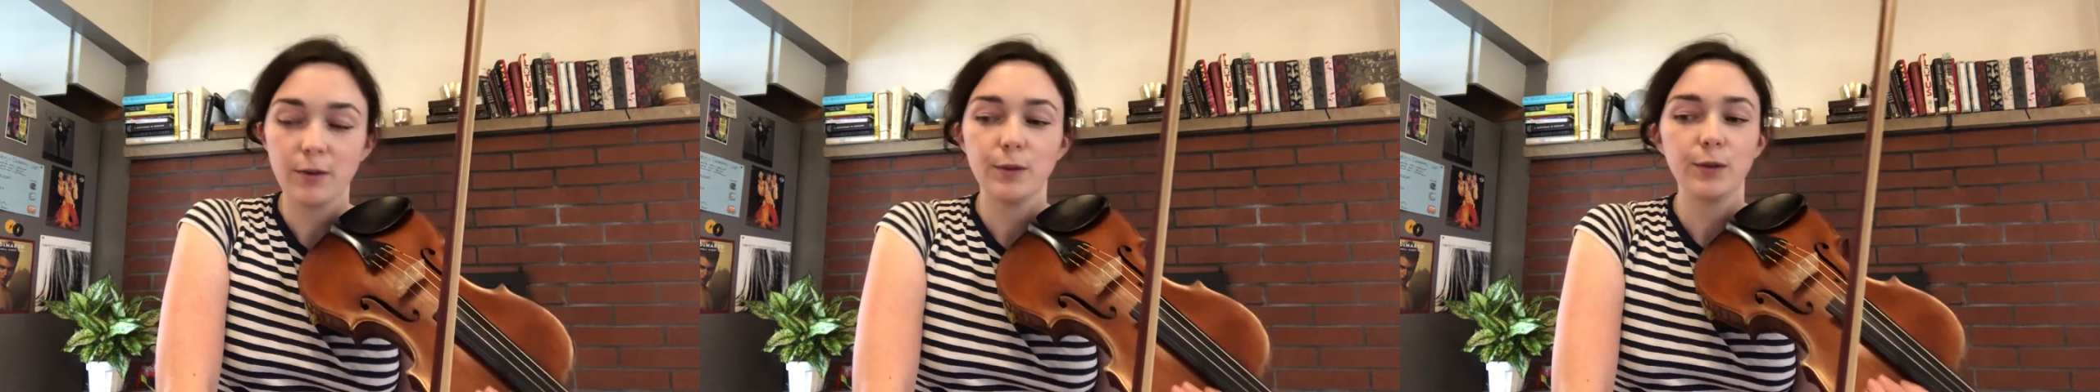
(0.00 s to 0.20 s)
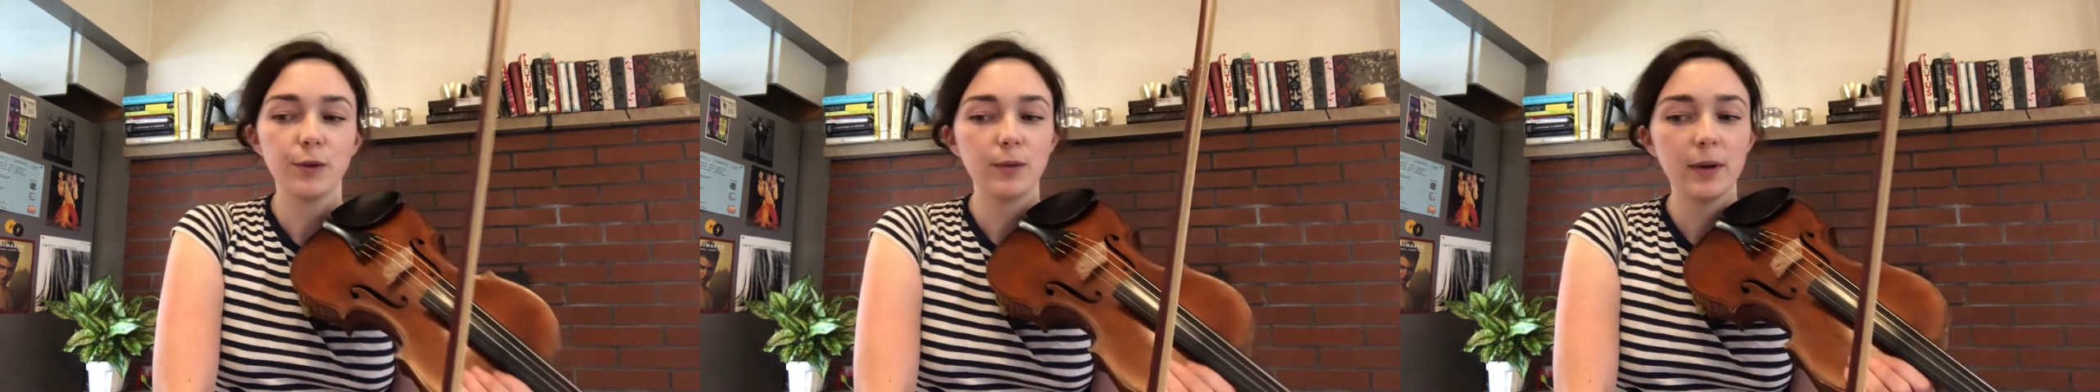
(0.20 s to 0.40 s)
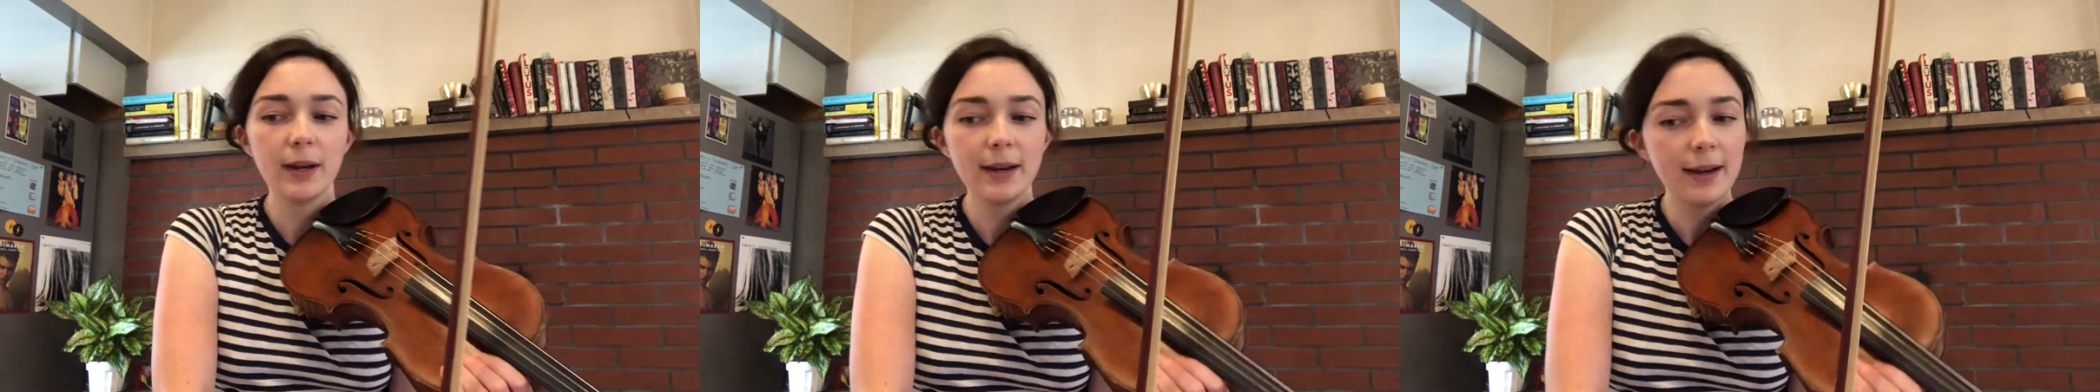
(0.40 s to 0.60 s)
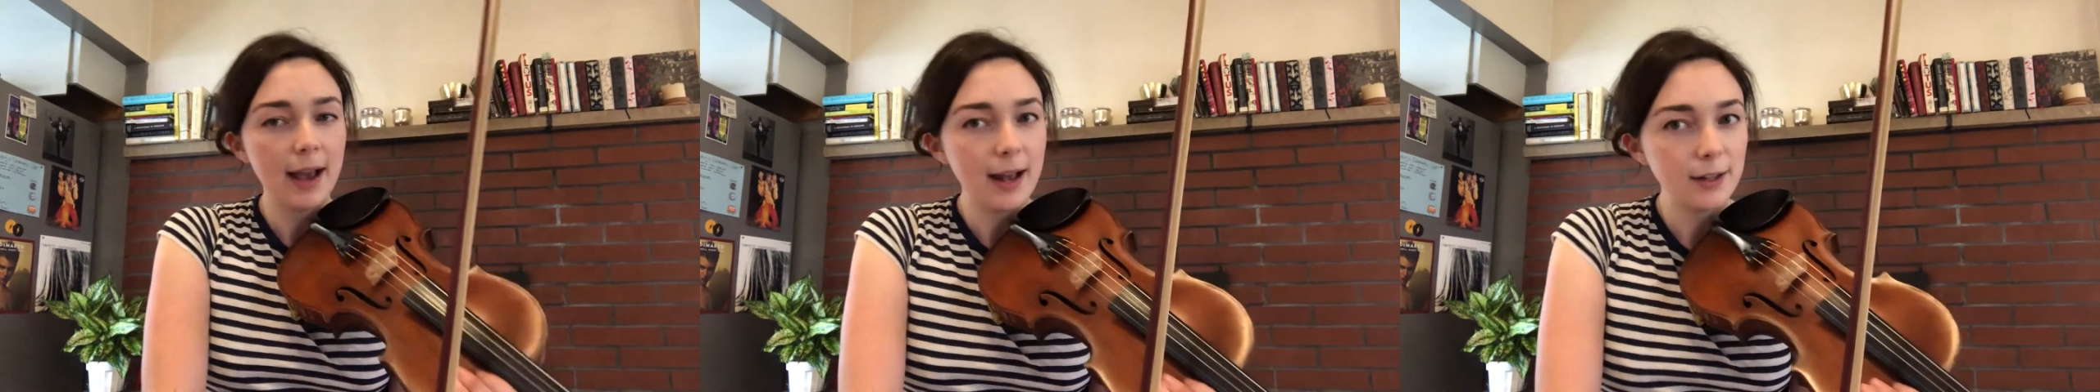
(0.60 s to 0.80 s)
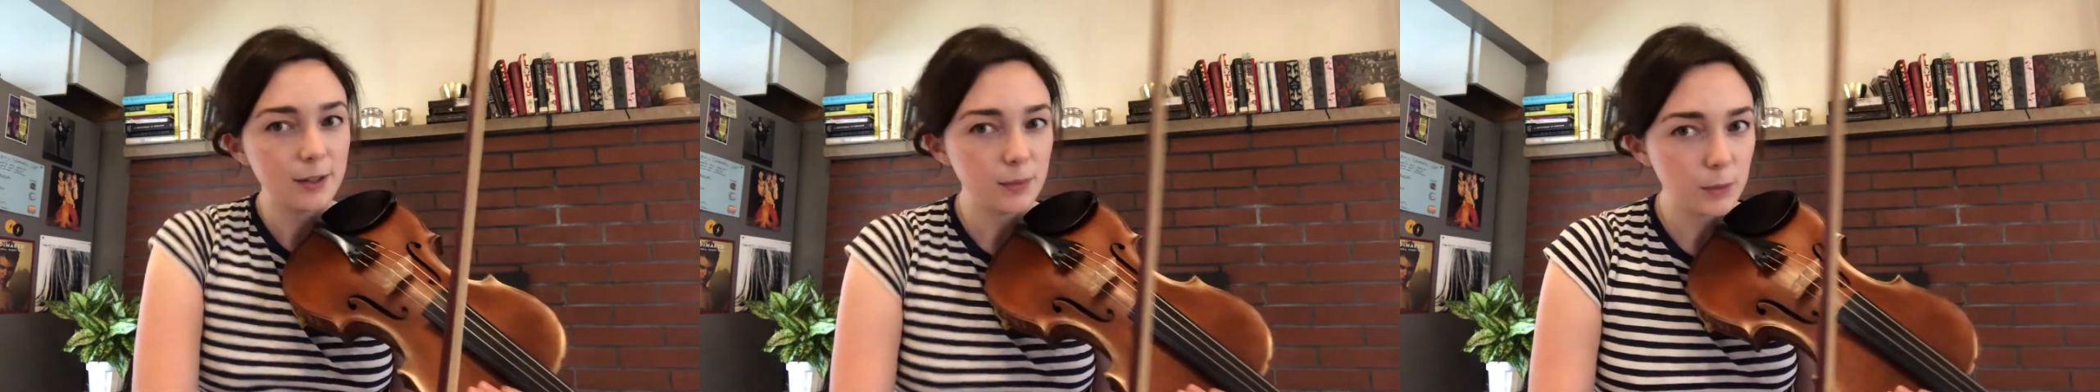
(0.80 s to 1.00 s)
and you're ready to
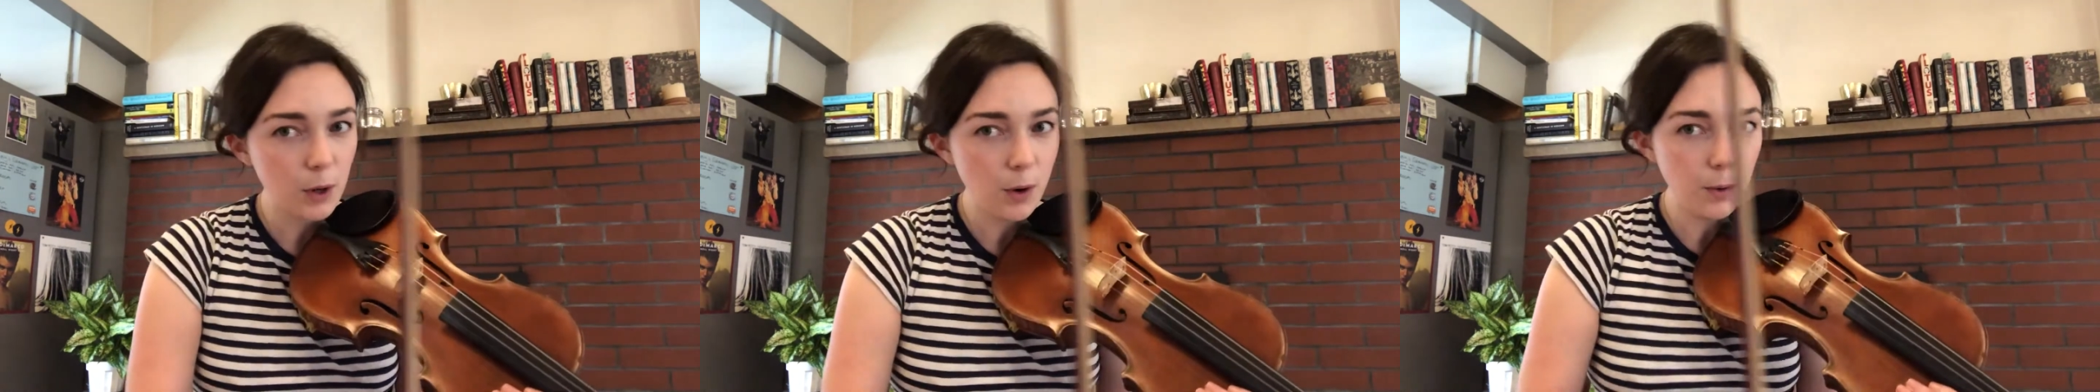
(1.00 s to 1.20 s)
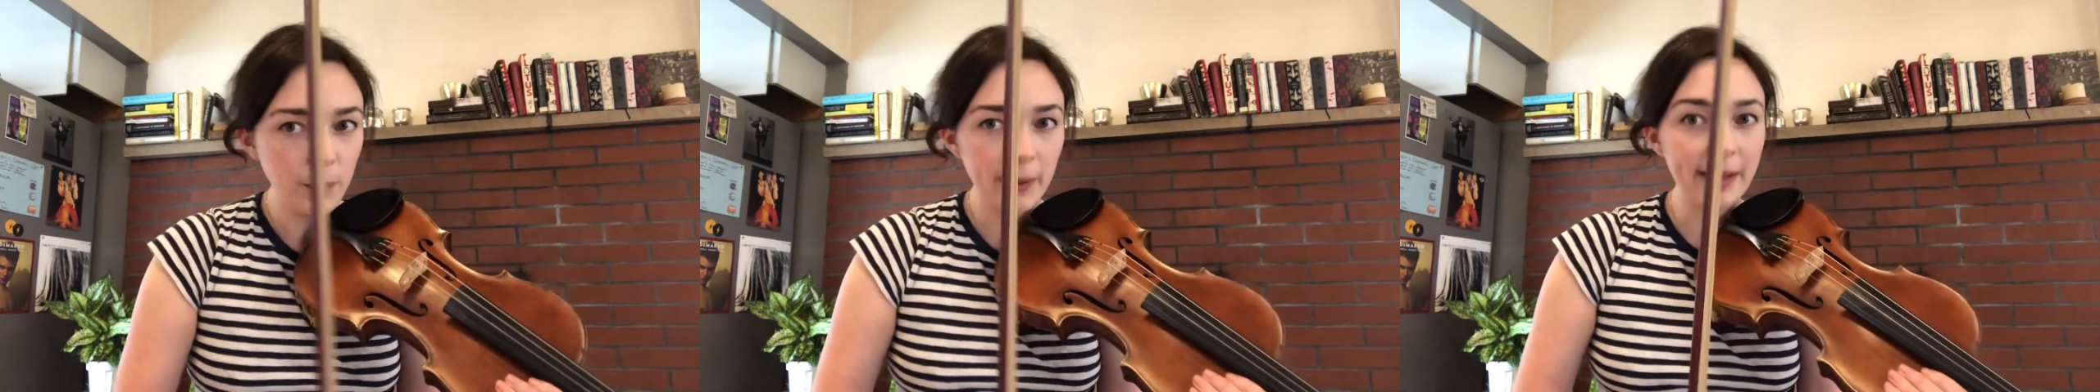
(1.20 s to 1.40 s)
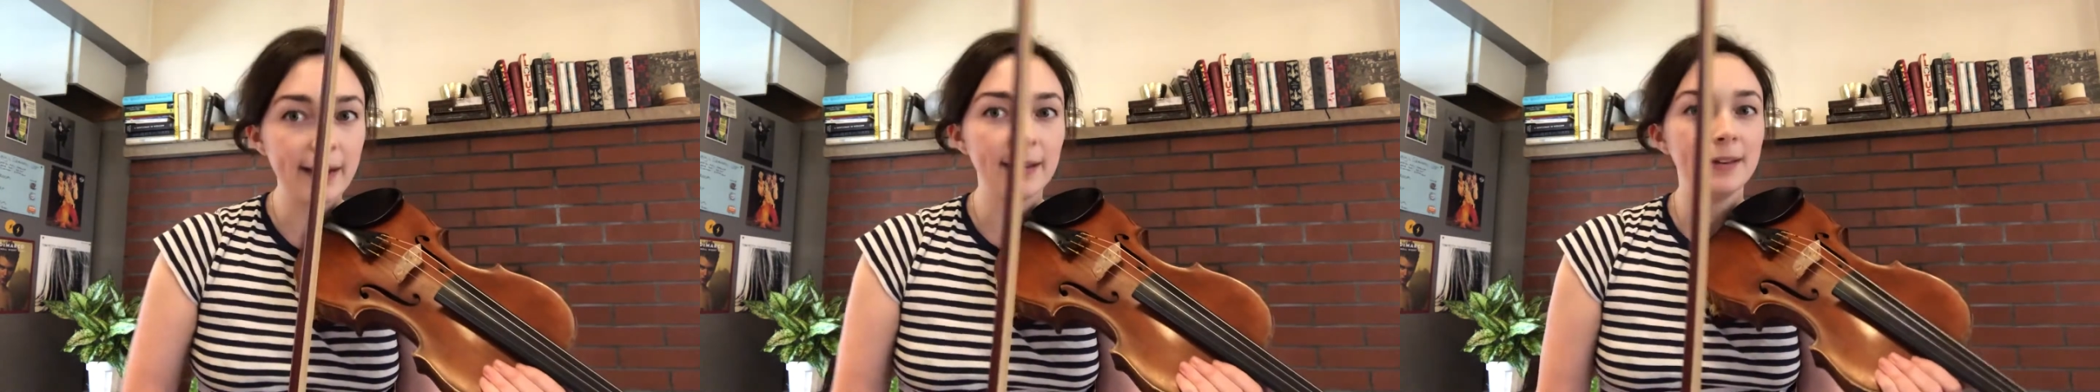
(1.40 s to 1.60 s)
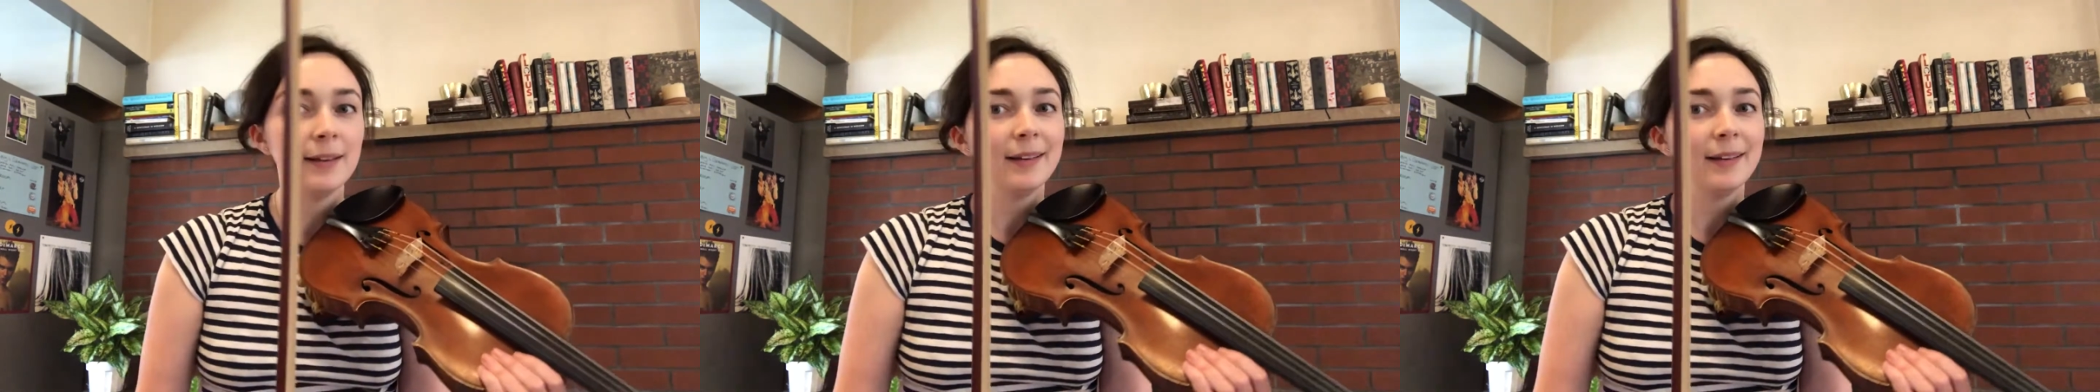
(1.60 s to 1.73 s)
add some colle,